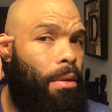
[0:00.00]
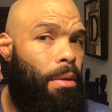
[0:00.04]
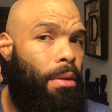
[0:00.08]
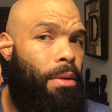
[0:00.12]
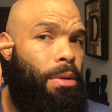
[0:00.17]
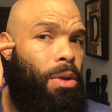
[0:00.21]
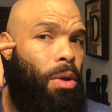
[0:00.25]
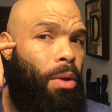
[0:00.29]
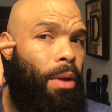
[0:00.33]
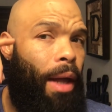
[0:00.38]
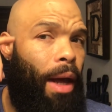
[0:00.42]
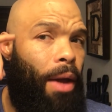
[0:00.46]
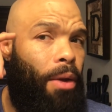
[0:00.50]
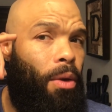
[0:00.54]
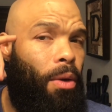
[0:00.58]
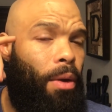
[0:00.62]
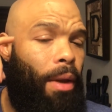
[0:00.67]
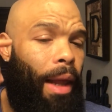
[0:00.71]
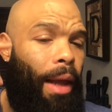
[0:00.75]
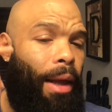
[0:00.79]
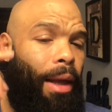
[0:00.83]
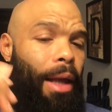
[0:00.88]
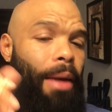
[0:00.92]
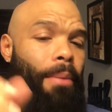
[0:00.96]
So now you're
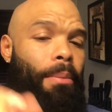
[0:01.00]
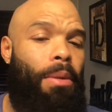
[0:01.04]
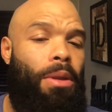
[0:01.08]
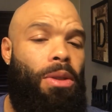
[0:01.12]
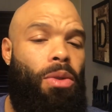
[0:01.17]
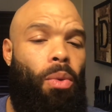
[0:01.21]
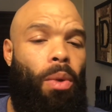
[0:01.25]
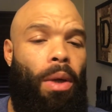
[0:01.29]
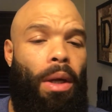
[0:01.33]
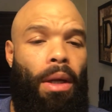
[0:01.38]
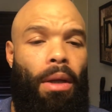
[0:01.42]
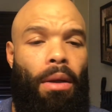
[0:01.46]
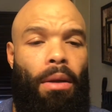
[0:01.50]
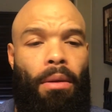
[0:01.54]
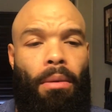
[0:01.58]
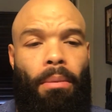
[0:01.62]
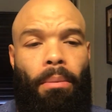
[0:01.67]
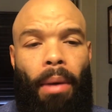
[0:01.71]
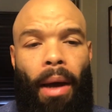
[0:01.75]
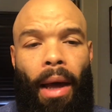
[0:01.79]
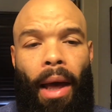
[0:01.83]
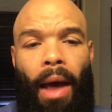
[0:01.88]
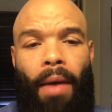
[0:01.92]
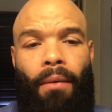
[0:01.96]
like in between.
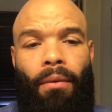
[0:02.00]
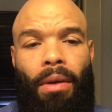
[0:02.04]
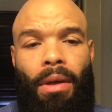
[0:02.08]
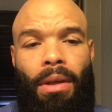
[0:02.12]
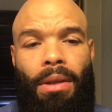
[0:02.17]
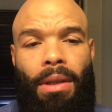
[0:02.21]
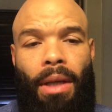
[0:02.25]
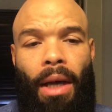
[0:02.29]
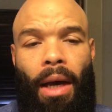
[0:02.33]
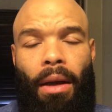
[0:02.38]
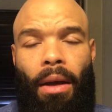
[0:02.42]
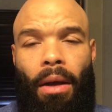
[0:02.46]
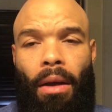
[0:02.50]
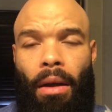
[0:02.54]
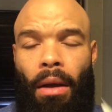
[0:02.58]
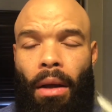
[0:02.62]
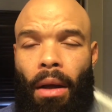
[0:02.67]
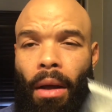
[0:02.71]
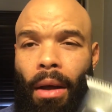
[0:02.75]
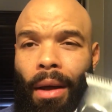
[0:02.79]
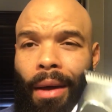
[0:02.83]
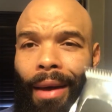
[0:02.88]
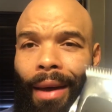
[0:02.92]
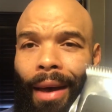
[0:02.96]
By having this kind of
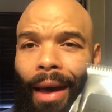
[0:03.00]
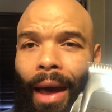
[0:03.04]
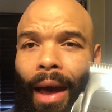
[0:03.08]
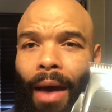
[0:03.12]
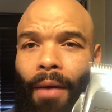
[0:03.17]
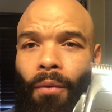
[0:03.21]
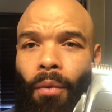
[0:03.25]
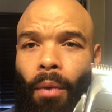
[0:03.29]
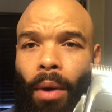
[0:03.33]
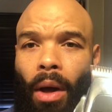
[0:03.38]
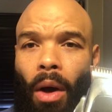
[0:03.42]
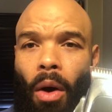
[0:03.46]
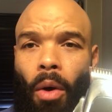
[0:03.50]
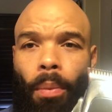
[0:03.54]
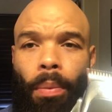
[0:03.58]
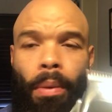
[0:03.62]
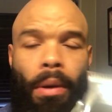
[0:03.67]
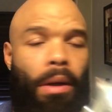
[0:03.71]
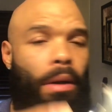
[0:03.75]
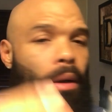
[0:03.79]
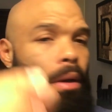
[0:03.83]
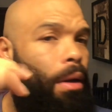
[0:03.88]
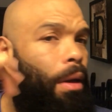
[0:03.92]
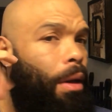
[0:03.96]
halfway
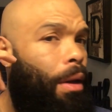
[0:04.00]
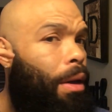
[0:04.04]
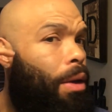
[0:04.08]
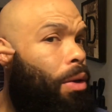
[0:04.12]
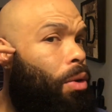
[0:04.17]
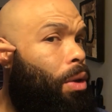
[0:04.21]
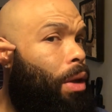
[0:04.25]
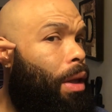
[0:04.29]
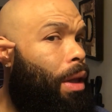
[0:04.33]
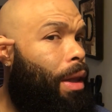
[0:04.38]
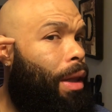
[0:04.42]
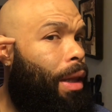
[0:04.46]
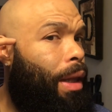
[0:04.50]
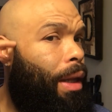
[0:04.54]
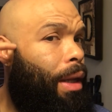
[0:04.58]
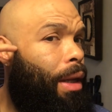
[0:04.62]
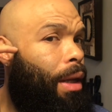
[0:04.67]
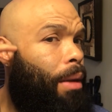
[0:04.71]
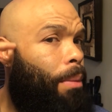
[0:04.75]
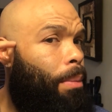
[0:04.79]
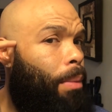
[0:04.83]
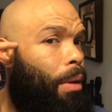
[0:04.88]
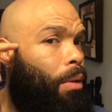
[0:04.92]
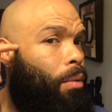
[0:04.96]
open, you can clean
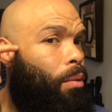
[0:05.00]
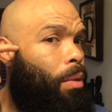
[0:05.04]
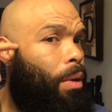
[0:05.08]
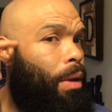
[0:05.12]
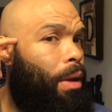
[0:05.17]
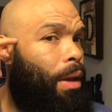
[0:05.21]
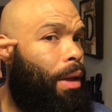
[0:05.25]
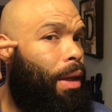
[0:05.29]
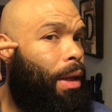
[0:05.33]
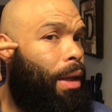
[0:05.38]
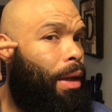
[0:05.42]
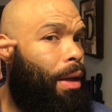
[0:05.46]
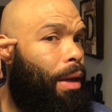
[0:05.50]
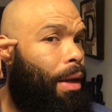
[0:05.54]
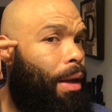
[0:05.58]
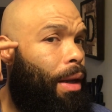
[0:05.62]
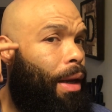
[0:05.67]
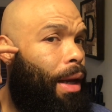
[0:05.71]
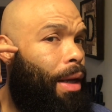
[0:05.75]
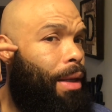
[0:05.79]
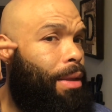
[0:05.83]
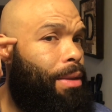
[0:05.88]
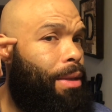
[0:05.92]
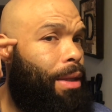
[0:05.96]
up and really get a
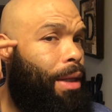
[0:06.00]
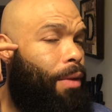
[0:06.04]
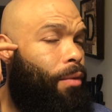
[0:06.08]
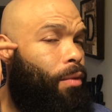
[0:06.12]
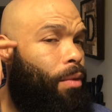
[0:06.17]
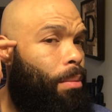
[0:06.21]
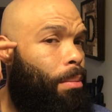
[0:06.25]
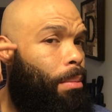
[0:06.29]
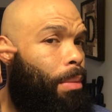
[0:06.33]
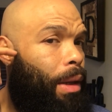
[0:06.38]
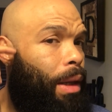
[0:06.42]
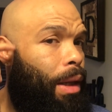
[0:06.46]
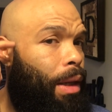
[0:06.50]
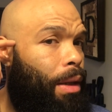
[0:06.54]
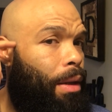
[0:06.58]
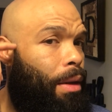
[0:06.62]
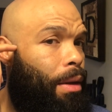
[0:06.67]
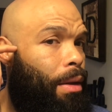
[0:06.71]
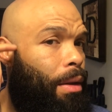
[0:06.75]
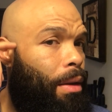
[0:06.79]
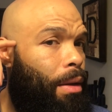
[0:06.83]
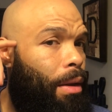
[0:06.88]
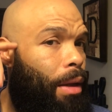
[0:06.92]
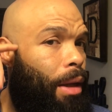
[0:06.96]
nice even
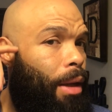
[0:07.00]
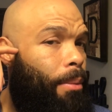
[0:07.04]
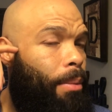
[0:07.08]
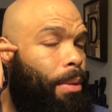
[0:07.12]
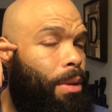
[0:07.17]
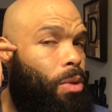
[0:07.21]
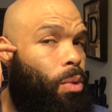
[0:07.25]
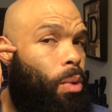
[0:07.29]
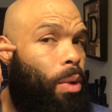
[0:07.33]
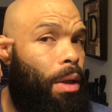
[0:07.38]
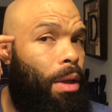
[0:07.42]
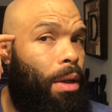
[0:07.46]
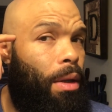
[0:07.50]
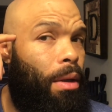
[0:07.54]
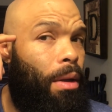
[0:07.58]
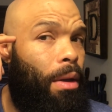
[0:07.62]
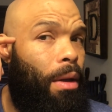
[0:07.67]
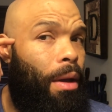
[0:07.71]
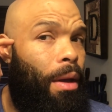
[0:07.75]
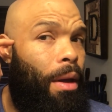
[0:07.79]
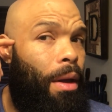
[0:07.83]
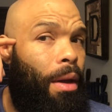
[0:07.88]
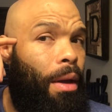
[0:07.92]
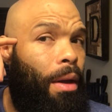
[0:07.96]
blend in between
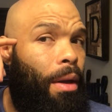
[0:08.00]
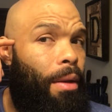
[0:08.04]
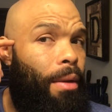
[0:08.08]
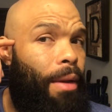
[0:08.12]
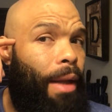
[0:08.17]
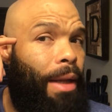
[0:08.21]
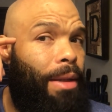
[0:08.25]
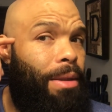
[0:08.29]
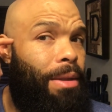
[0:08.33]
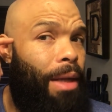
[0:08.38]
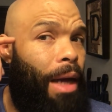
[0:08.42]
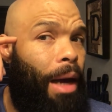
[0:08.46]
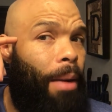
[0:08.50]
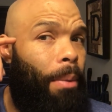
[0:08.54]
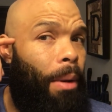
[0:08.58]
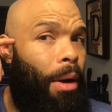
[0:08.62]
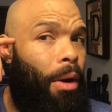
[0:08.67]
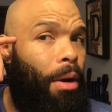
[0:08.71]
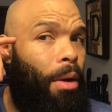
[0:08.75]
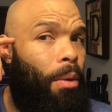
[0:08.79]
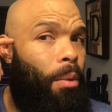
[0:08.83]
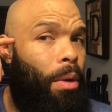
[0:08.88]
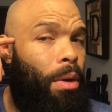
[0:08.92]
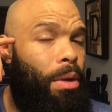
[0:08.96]
that top
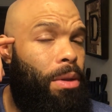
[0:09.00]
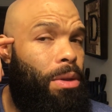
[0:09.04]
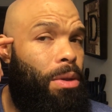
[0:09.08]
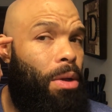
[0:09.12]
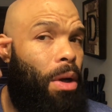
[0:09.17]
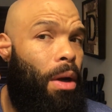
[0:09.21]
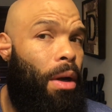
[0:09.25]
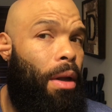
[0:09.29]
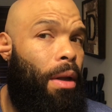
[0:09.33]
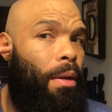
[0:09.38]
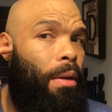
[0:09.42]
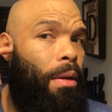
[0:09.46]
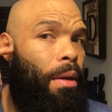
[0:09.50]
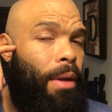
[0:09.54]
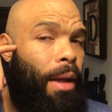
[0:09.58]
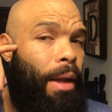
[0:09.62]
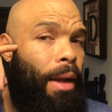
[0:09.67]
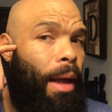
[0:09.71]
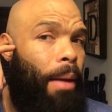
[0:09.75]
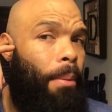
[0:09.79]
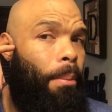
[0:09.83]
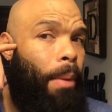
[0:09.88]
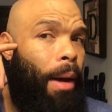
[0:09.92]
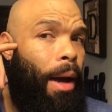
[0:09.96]
area where you started
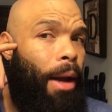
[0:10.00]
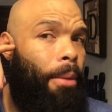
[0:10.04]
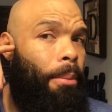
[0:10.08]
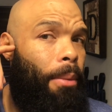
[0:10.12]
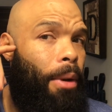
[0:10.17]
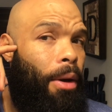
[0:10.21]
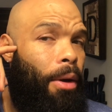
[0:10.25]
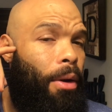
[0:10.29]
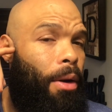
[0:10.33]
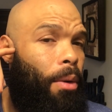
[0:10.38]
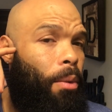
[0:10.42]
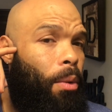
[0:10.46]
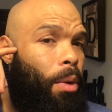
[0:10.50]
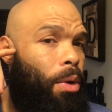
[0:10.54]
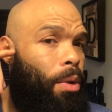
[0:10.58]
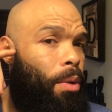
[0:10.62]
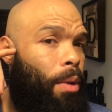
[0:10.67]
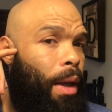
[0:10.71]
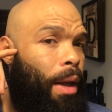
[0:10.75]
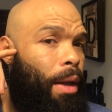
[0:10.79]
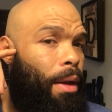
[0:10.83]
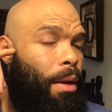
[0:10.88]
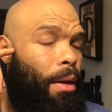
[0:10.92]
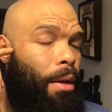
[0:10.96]
and that bottom area where
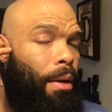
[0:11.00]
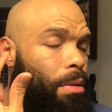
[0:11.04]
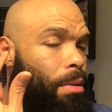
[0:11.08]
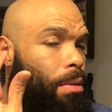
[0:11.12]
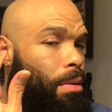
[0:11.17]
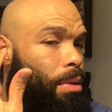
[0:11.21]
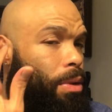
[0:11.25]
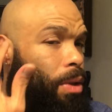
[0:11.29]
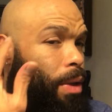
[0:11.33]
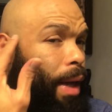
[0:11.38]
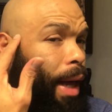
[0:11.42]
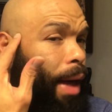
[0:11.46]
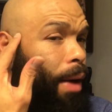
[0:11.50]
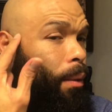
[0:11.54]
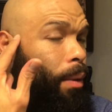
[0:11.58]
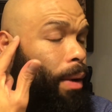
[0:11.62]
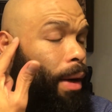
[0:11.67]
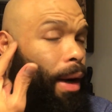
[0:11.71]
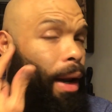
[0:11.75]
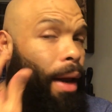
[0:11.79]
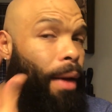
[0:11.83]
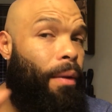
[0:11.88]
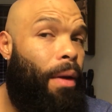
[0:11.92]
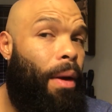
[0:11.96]
you ended. So now when
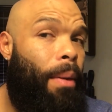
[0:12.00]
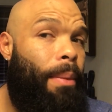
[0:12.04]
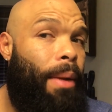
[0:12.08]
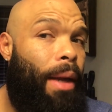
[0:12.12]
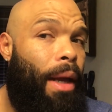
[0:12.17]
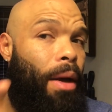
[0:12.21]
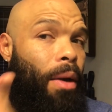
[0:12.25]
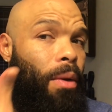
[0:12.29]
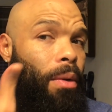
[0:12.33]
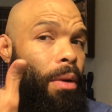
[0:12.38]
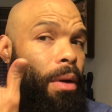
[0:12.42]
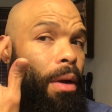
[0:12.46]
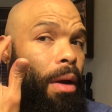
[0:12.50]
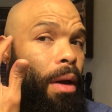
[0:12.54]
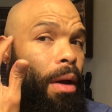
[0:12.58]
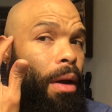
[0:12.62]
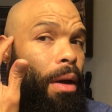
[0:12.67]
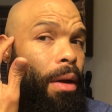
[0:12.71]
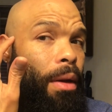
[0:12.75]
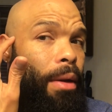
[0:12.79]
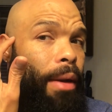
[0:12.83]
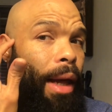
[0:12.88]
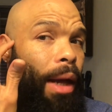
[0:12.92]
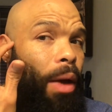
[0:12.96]
did I come down
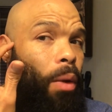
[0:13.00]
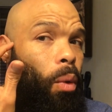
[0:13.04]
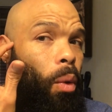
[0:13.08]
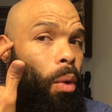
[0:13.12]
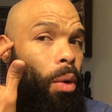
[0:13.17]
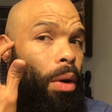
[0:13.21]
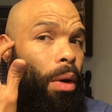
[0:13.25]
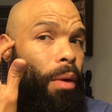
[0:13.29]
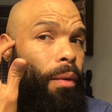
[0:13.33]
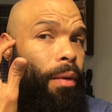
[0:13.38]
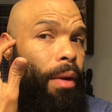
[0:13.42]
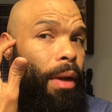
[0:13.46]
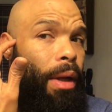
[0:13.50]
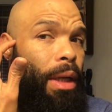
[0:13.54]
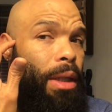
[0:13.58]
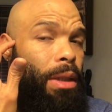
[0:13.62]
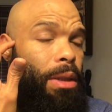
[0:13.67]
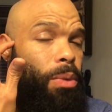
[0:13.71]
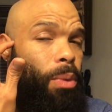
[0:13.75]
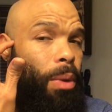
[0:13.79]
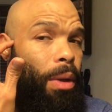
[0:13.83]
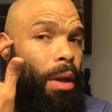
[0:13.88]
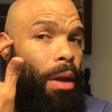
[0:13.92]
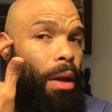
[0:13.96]
that 1/4 of an
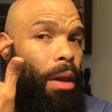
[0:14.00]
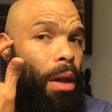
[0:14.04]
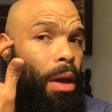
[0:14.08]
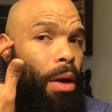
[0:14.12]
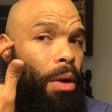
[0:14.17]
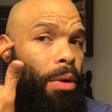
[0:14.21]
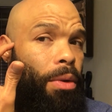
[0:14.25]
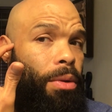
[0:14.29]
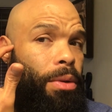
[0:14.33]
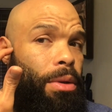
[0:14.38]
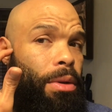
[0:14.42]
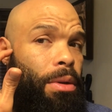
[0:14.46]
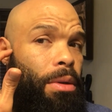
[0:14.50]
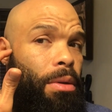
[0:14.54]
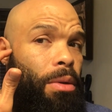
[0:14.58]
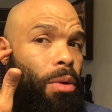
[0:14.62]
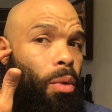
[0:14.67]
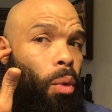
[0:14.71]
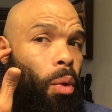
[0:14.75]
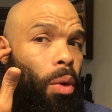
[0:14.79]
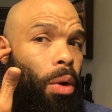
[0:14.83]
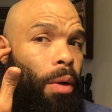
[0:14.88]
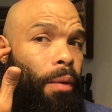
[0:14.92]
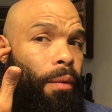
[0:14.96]
inch with it closed,
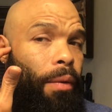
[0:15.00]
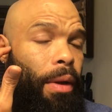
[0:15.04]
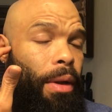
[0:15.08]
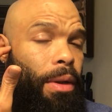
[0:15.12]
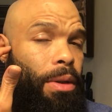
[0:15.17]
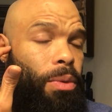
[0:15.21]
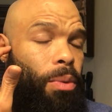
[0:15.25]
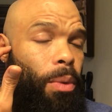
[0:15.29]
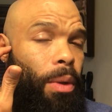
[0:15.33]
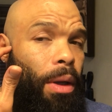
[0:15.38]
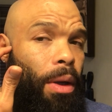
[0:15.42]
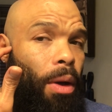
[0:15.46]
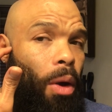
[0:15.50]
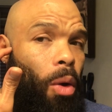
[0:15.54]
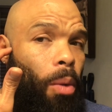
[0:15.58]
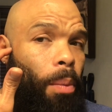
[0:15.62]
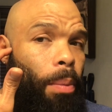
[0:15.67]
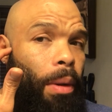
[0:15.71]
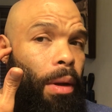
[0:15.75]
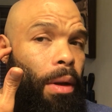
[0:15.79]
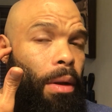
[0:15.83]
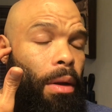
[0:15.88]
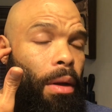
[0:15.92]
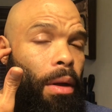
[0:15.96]
1/4 of an inch with it
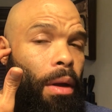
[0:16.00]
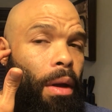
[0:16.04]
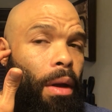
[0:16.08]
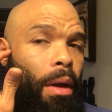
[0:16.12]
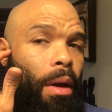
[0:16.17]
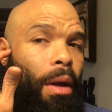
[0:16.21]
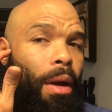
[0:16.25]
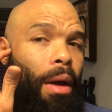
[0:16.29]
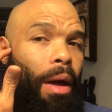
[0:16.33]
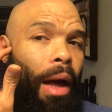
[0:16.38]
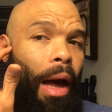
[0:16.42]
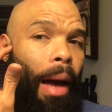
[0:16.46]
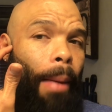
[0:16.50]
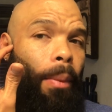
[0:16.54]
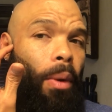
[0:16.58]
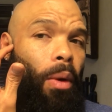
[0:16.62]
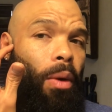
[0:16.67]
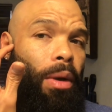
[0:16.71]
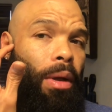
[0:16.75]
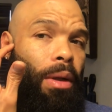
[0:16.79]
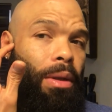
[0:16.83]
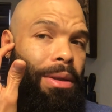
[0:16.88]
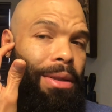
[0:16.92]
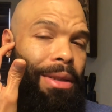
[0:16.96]
open, I'm
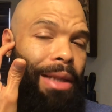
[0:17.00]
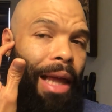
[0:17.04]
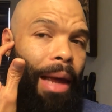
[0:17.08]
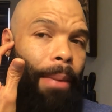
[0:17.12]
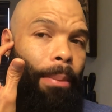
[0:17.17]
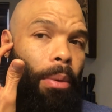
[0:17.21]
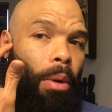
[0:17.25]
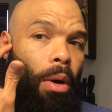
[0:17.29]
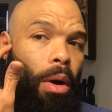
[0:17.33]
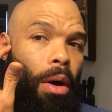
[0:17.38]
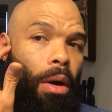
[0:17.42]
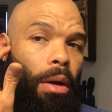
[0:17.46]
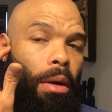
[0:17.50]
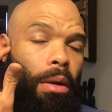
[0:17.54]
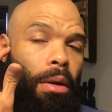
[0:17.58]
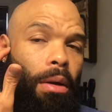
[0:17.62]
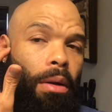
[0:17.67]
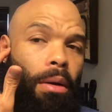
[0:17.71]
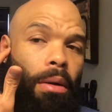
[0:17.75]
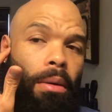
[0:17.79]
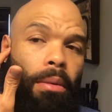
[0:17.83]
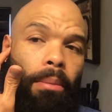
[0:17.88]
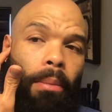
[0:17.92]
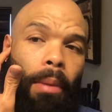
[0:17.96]
gonna slap on
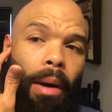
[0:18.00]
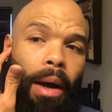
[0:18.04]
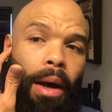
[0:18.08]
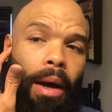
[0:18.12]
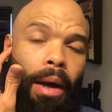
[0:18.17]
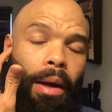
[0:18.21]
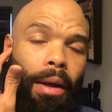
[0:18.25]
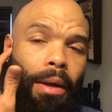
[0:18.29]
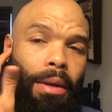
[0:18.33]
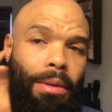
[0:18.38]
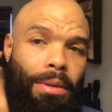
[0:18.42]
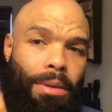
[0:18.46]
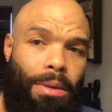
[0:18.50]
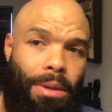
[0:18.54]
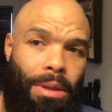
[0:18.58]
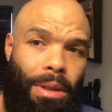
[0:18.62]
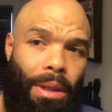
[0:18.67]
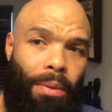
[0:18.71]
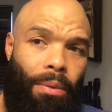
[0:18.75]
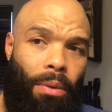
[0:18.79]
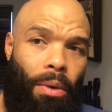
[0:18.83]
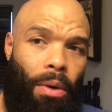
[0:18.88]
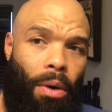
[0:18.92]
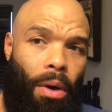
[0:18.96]
my
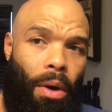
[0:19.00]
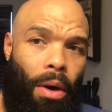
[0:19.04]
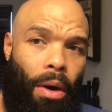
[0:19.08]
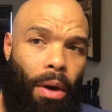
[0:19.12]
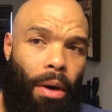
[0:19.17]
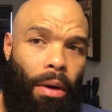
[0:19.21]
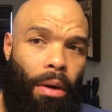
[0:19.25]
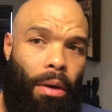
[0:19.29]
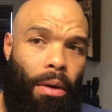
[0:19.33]
0 guard